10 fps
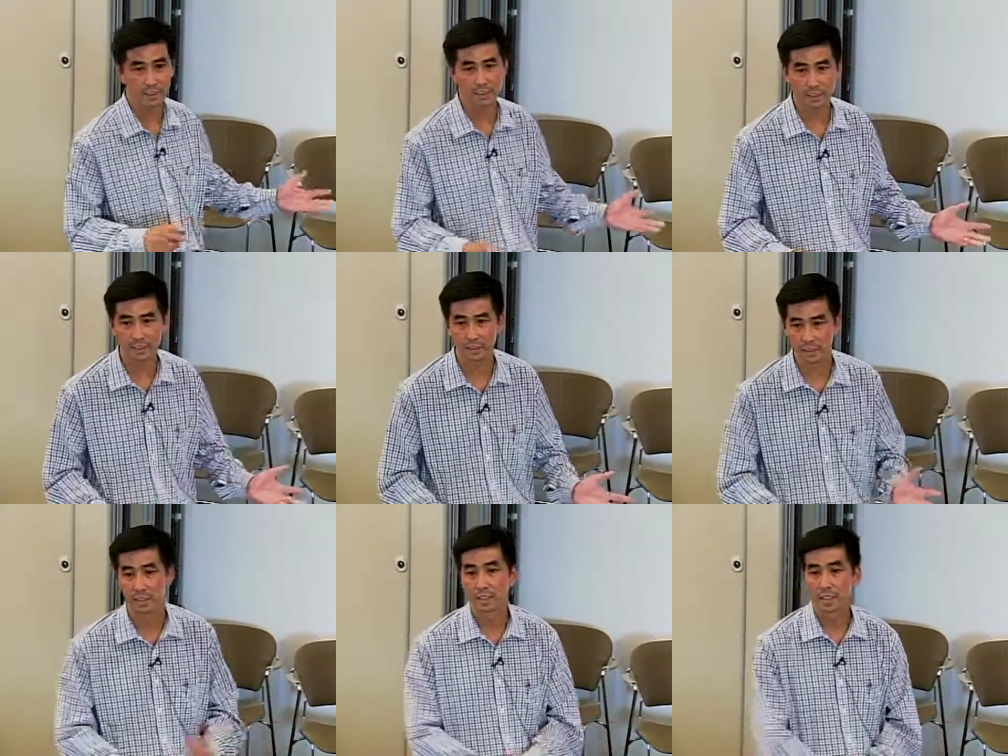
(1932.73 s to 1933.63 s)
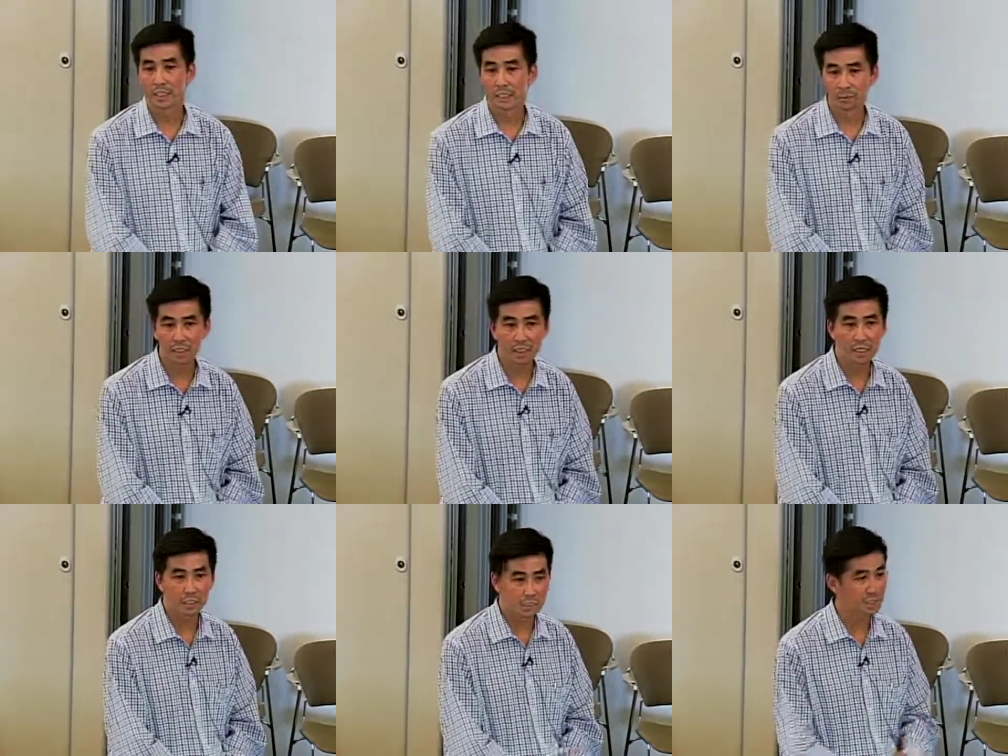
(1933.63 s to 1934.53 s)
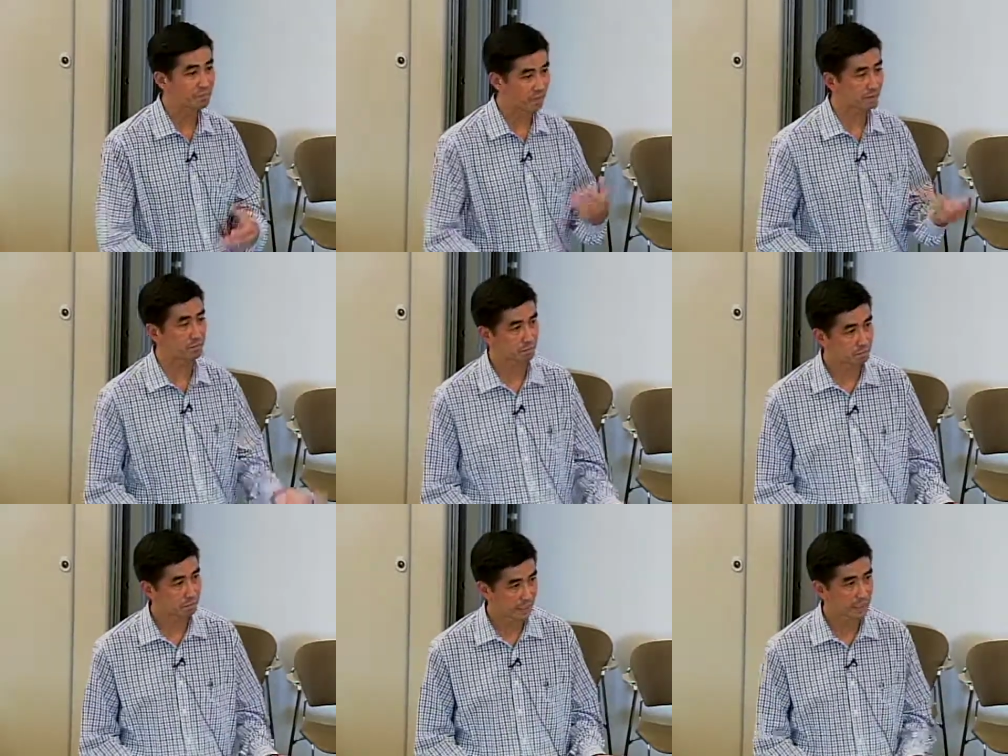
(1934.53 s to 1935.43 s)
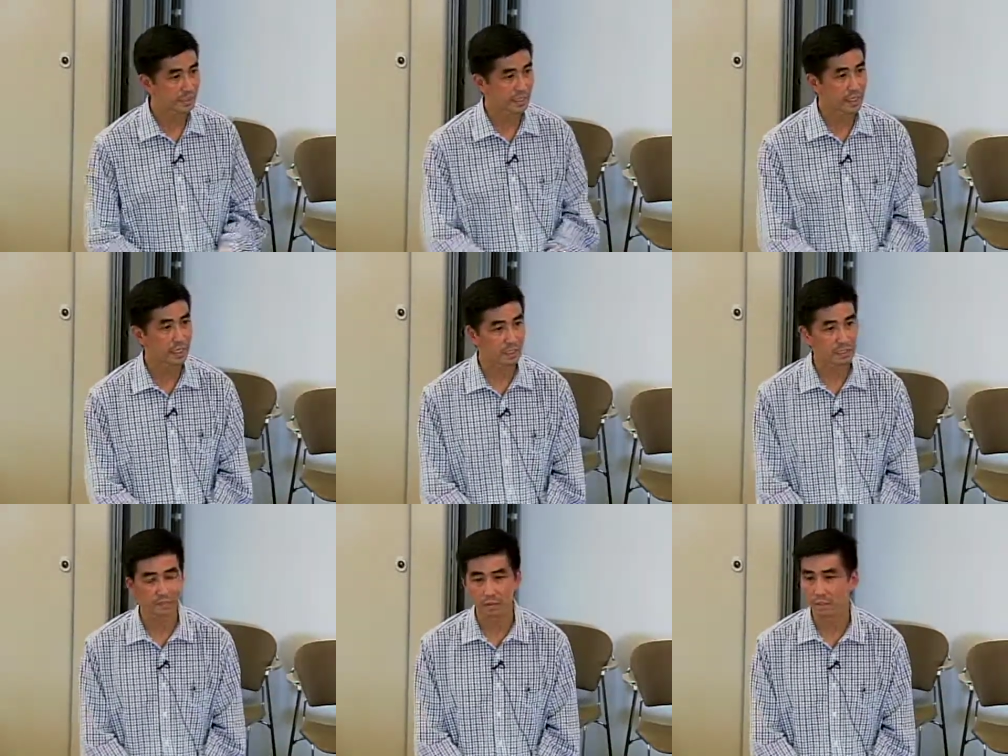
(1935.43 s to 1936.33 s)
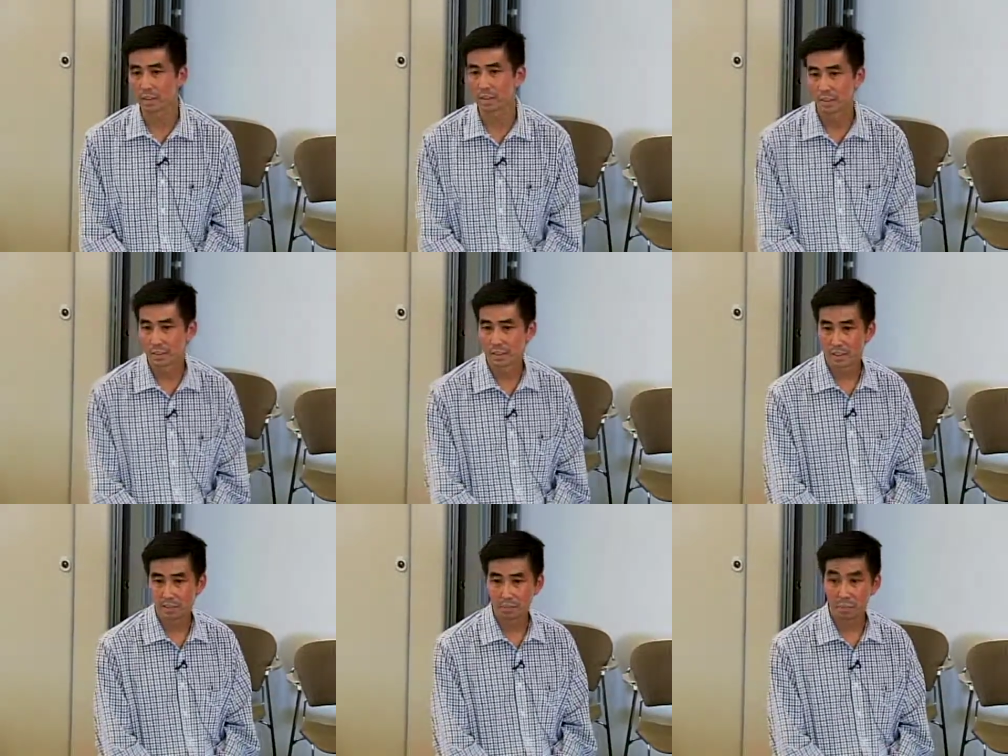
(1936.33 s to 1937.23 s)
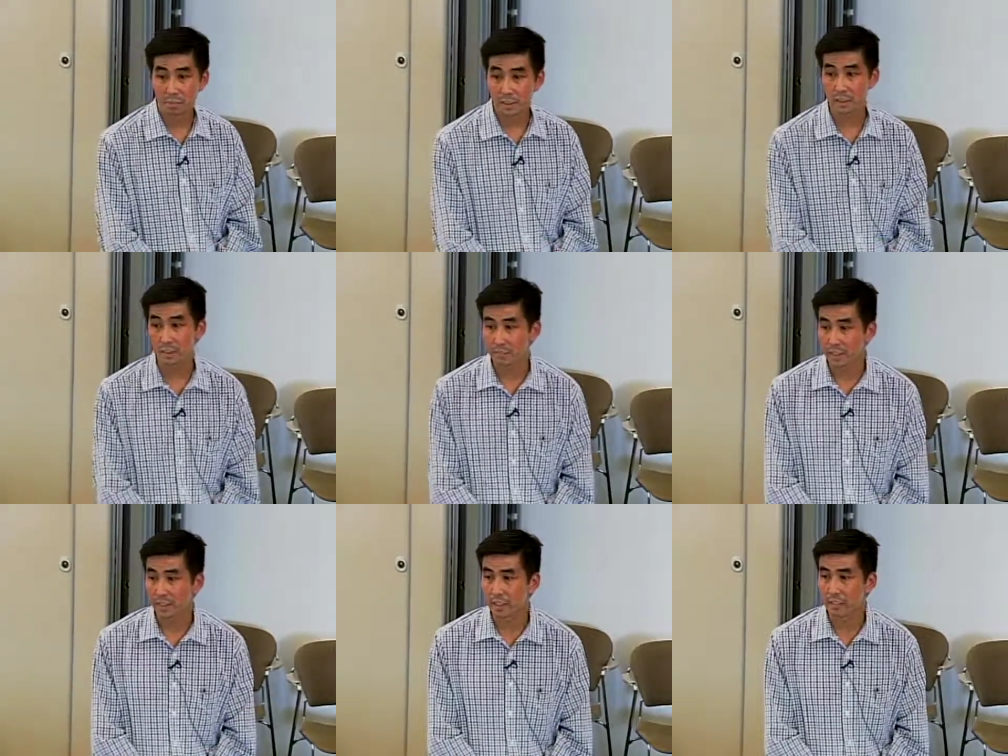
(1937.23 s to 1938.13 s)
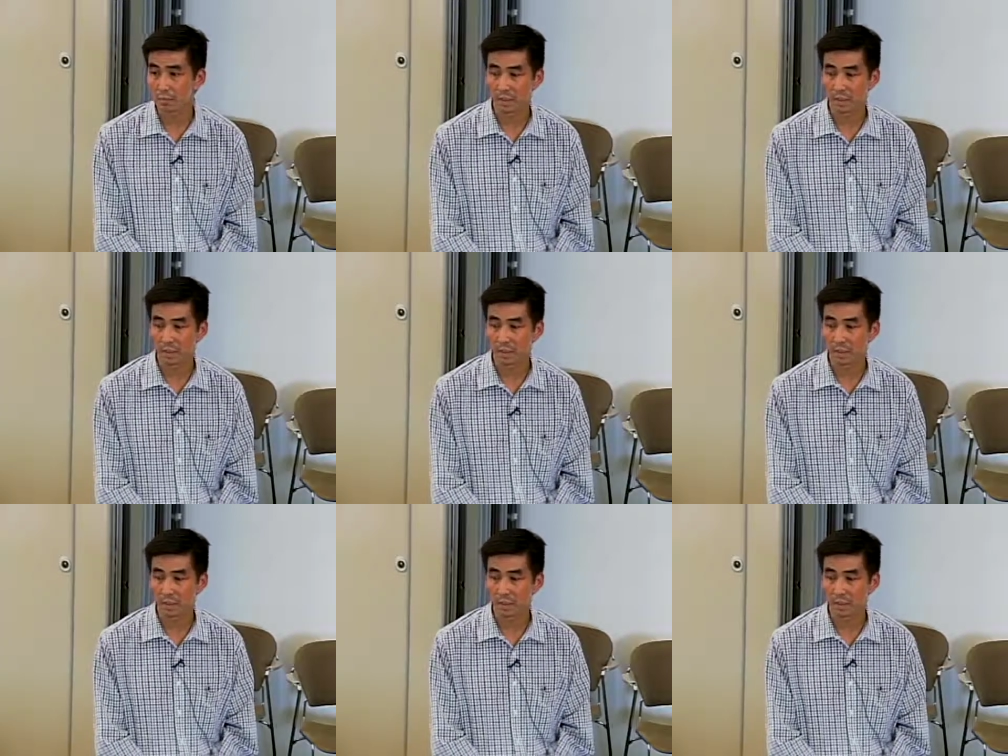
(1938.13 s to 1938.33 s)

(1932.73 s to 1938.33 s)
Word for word: like this in mental health except for antipsychotics for people with schizophrenia.